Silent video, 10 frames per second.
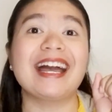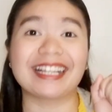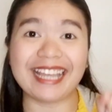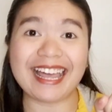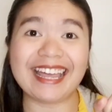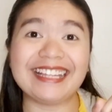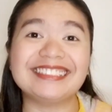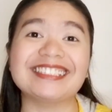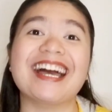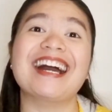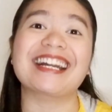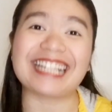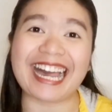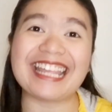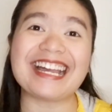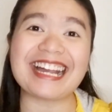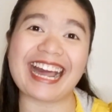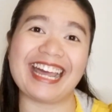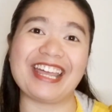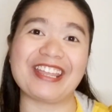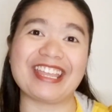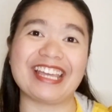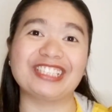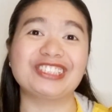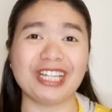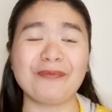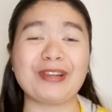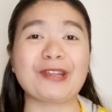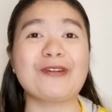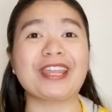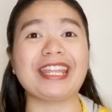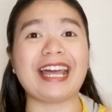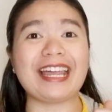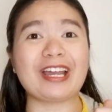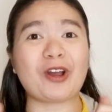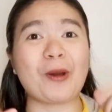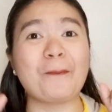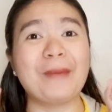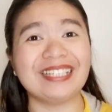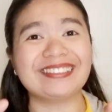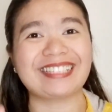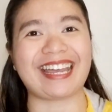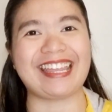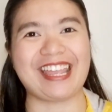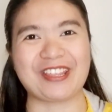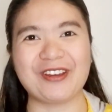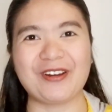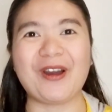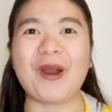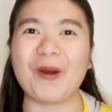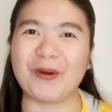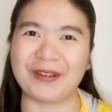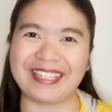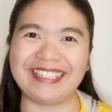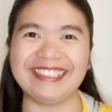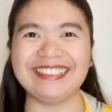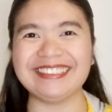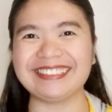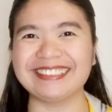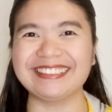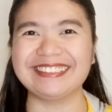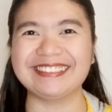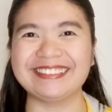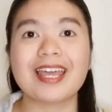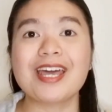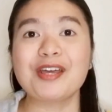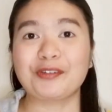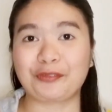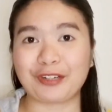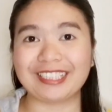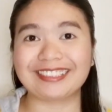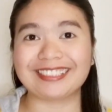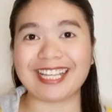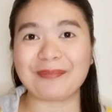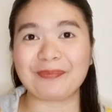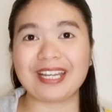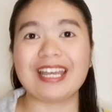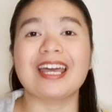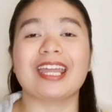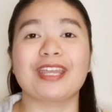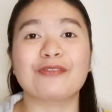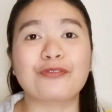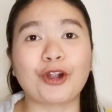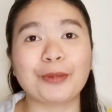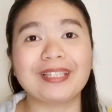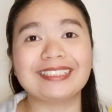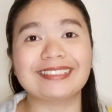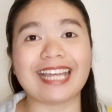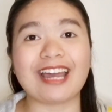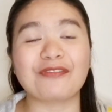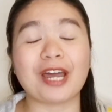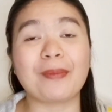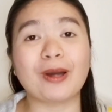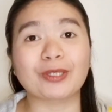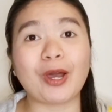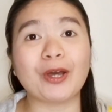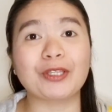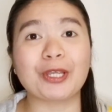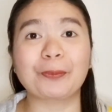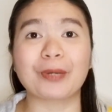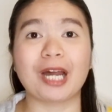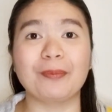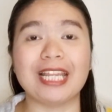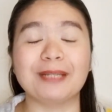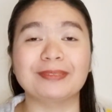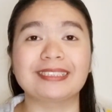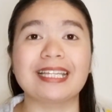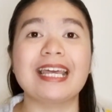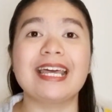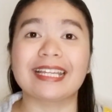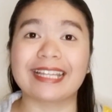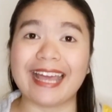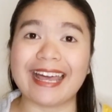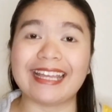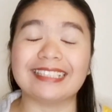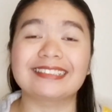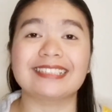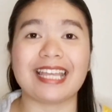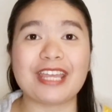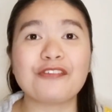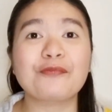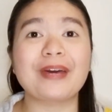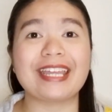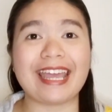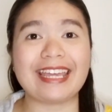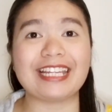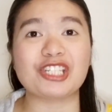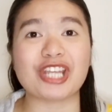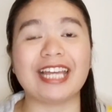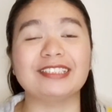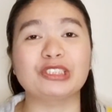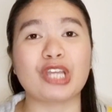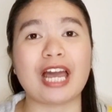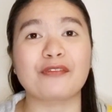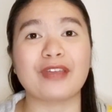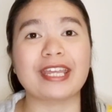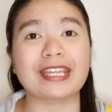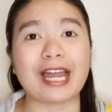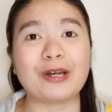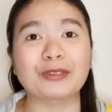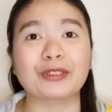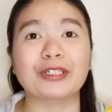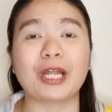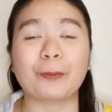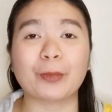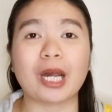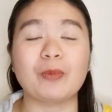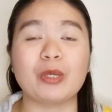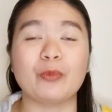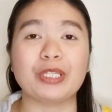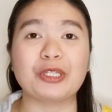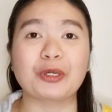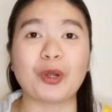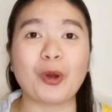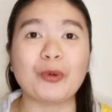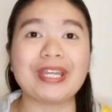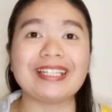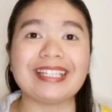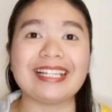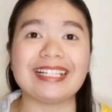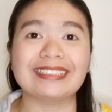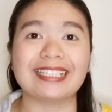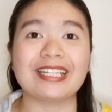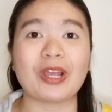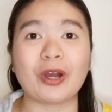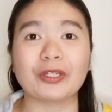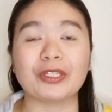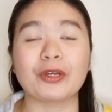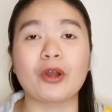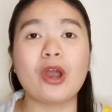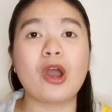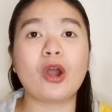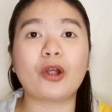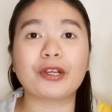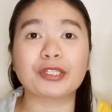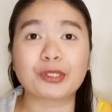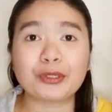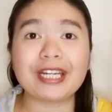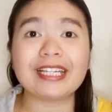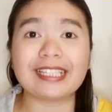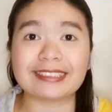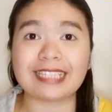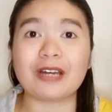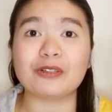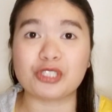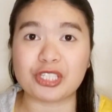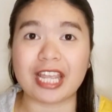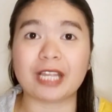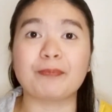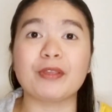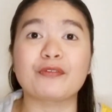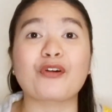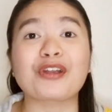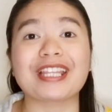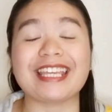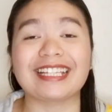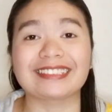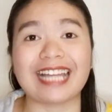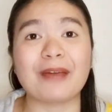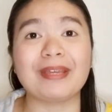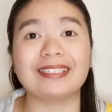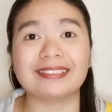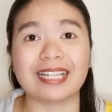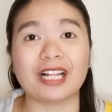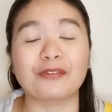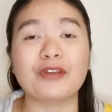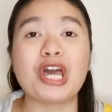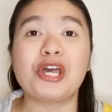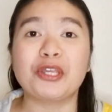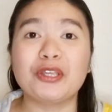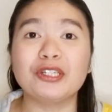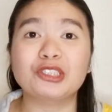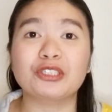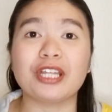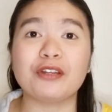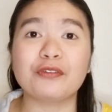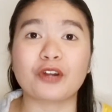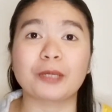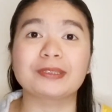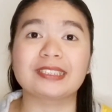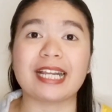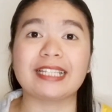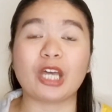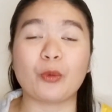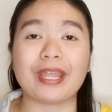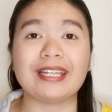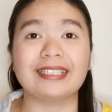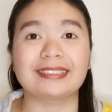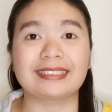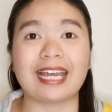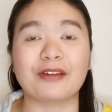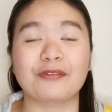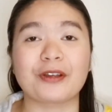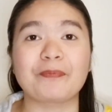Guys, kayang-kaya niyan. Siyempre kung kinaya ko, mas kaya nyo. Oh. First tip, inform the staff about audio problems. Guys, if by any chance you have encountered a problem with your OET listening audio or during the sound check before the exam itself, you should inform straight away the staff.